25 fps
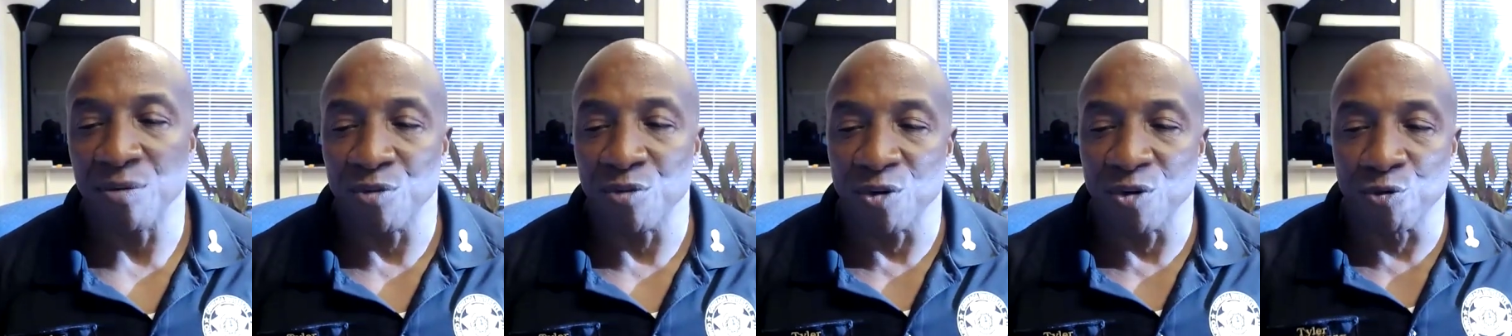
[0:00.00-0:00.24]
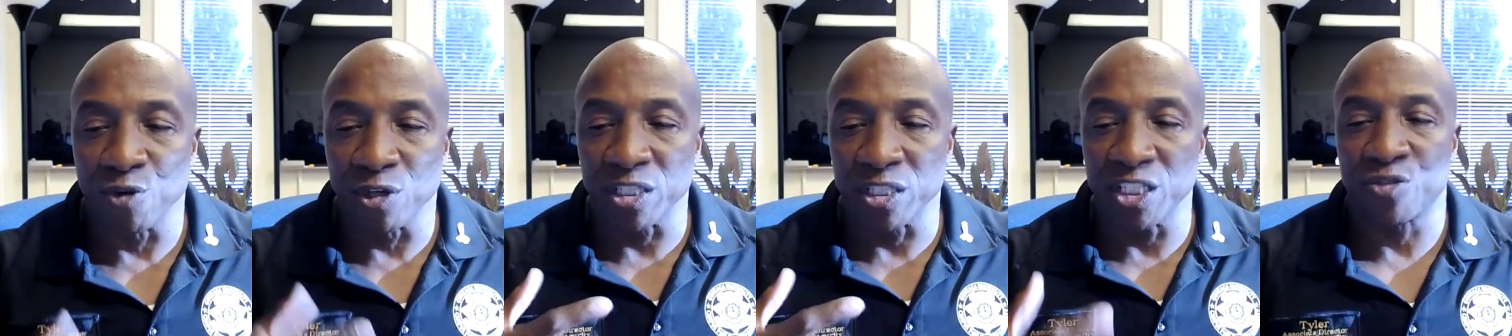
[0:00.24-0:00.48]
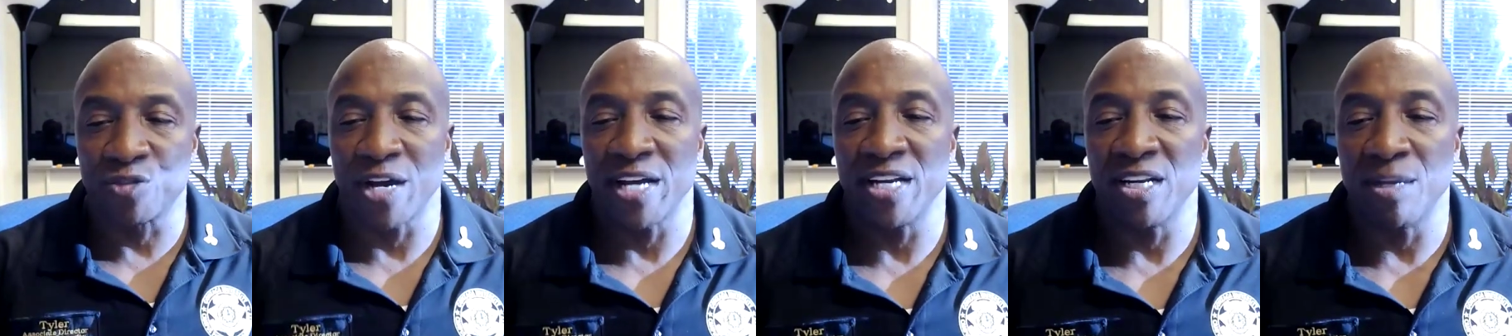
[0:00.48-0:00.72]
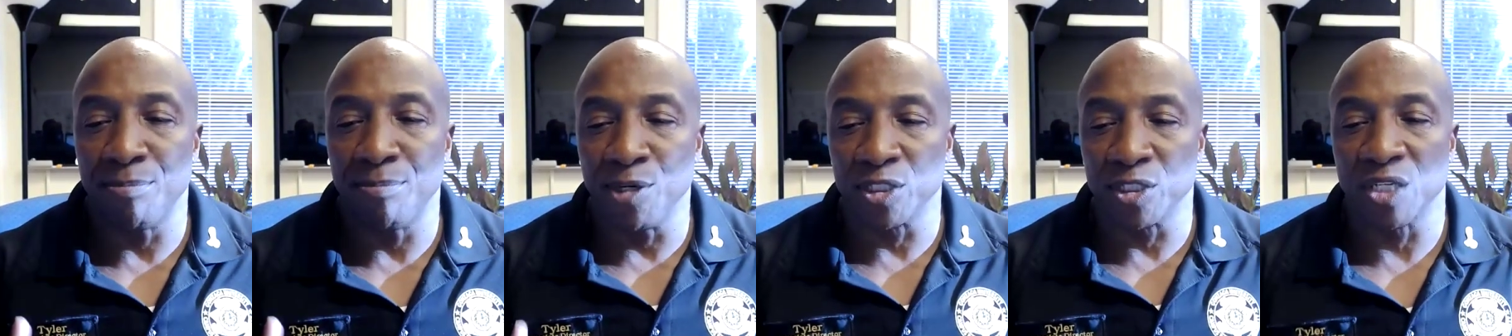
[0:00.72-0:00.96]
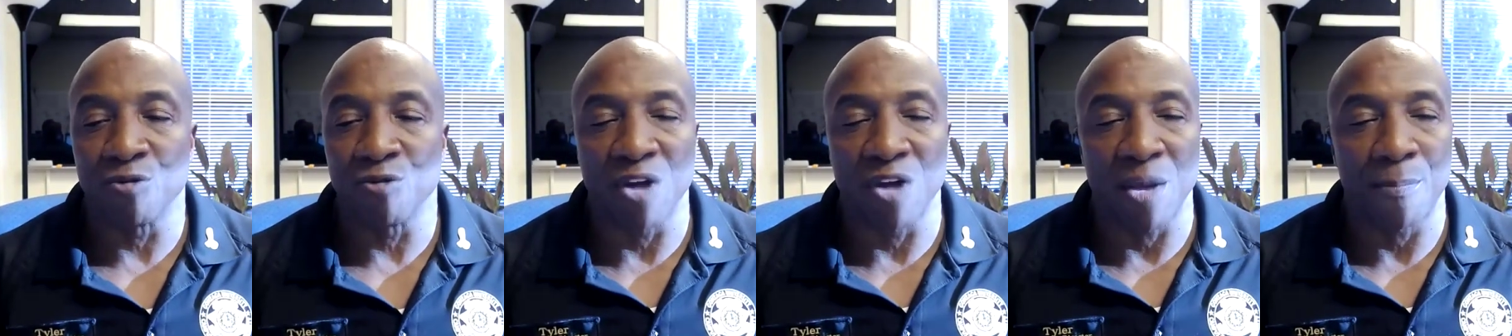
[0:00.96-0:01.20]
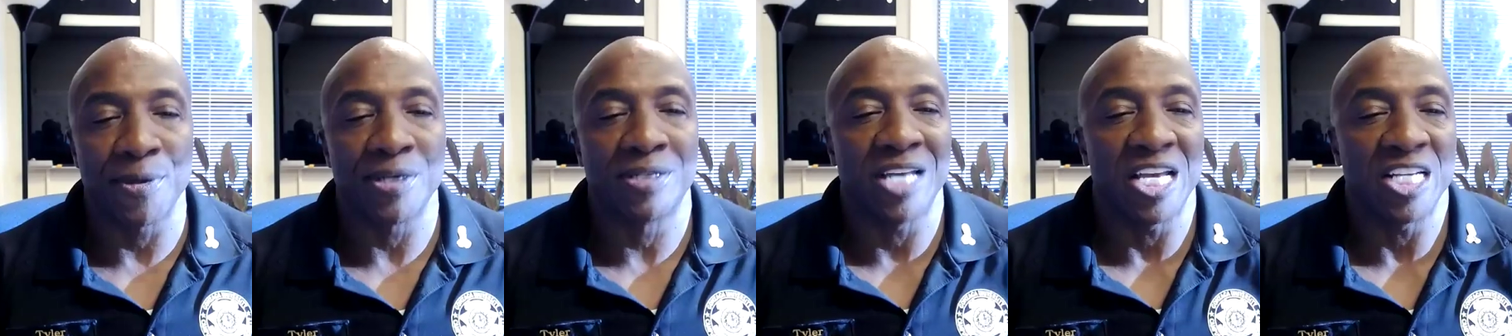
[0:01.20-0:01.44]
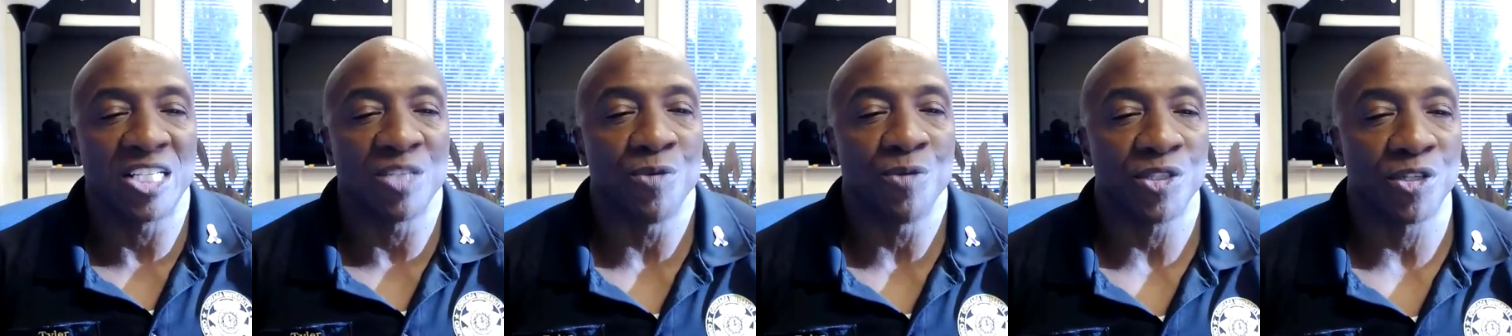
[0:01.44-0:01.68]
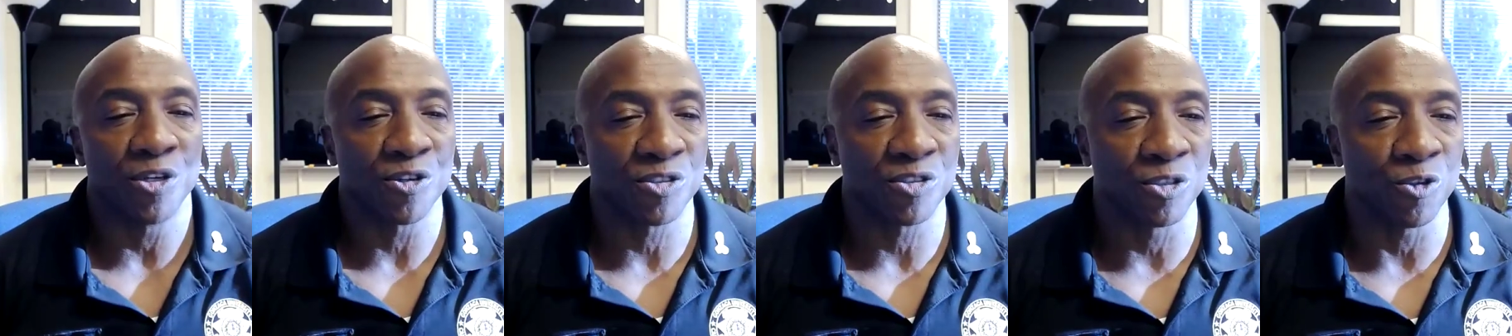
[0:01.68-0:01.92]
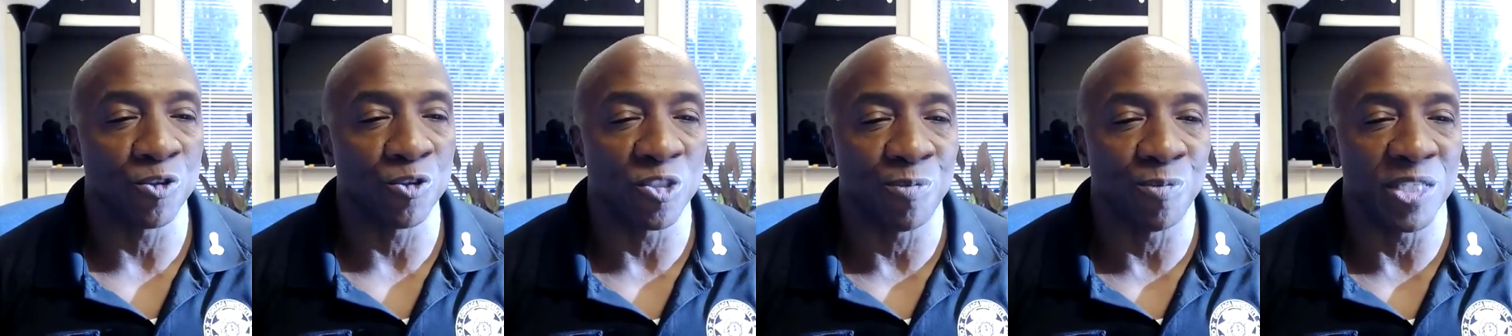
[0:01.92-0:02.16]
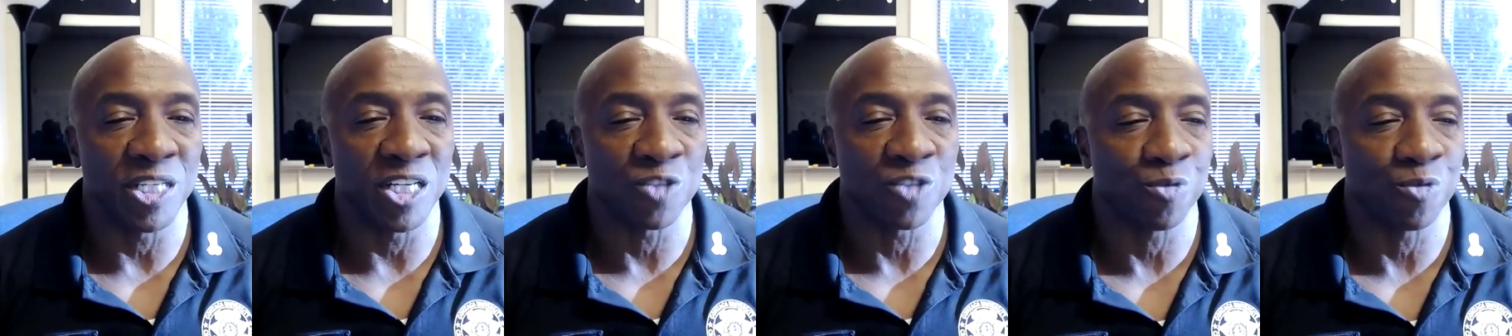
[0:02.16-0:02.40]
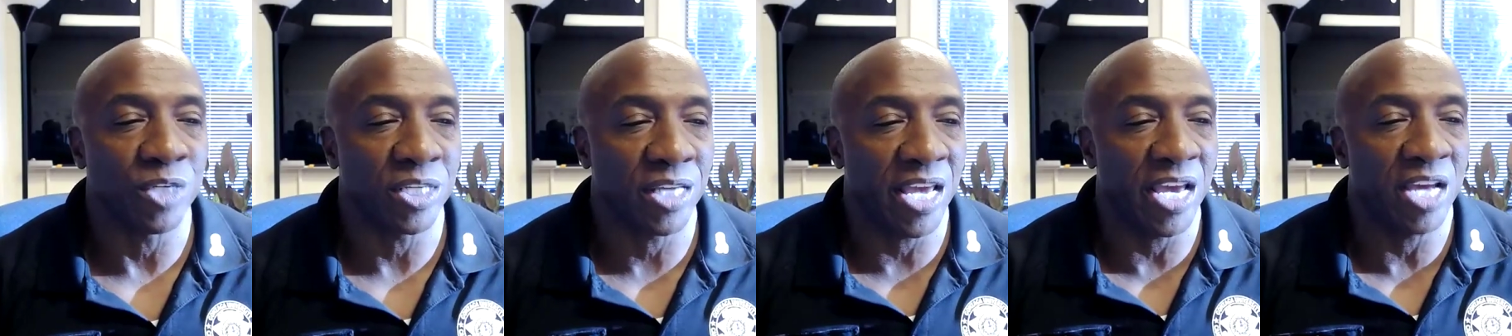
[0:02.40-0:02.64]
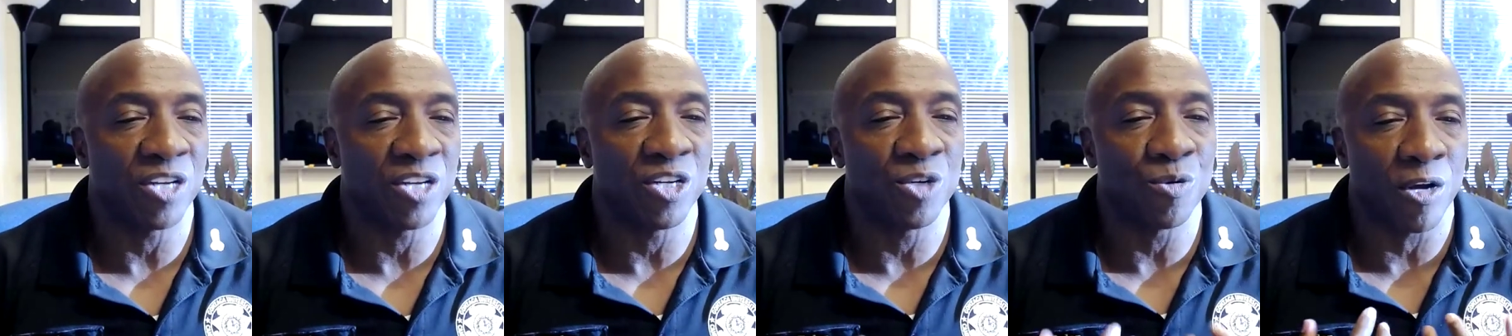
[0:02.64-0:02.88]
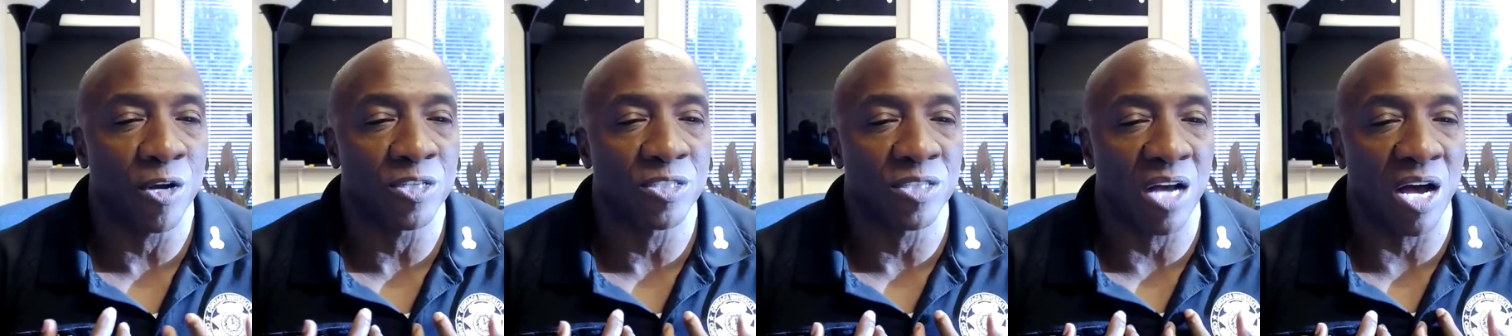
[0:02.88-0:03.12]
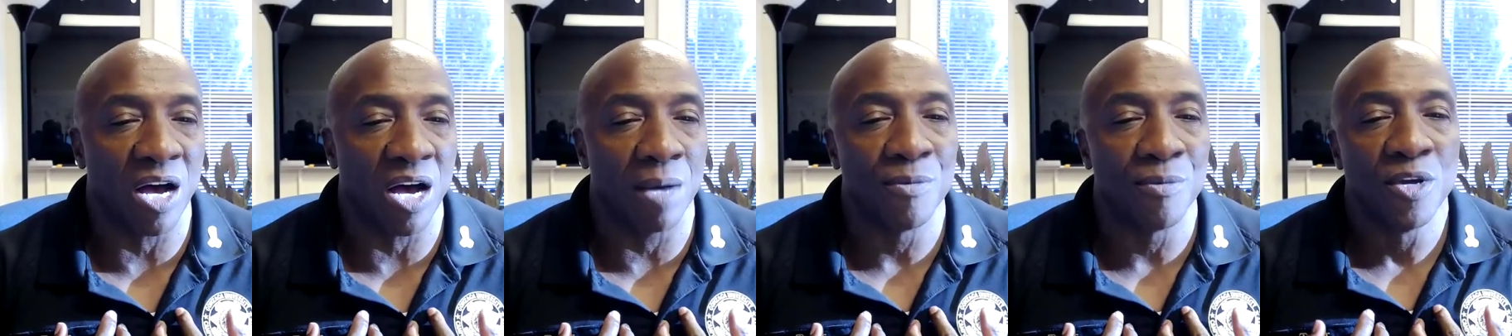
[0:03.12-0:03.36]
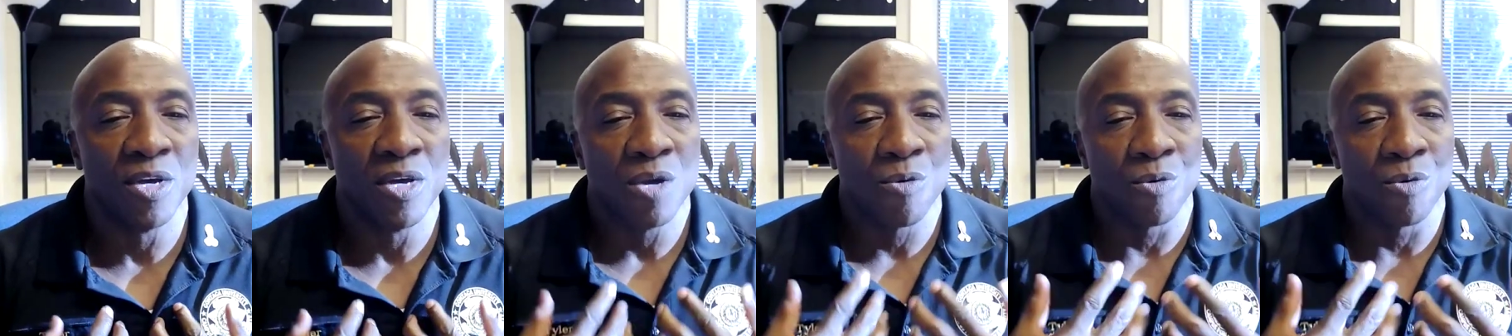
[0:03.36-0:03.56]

We're really trying to build a reputation with your students because we can't do our job